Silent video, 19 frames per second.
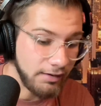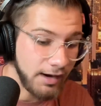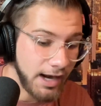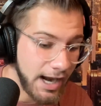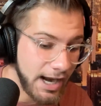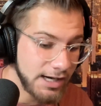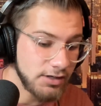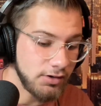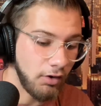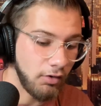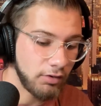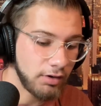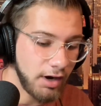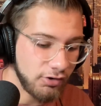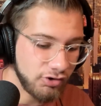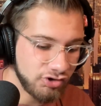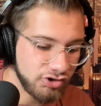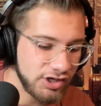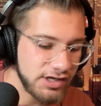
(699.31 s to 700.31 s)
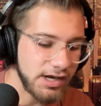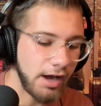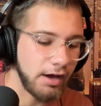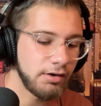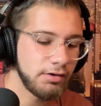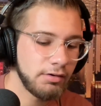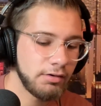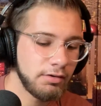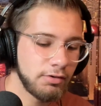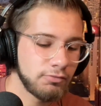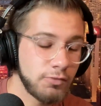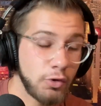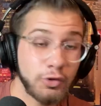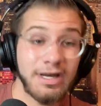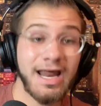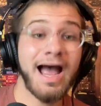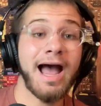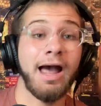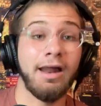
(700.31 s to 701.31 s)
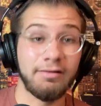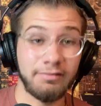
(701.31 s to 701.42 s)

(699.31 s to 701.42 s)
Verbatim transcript: Engel, Garcia, Rodón.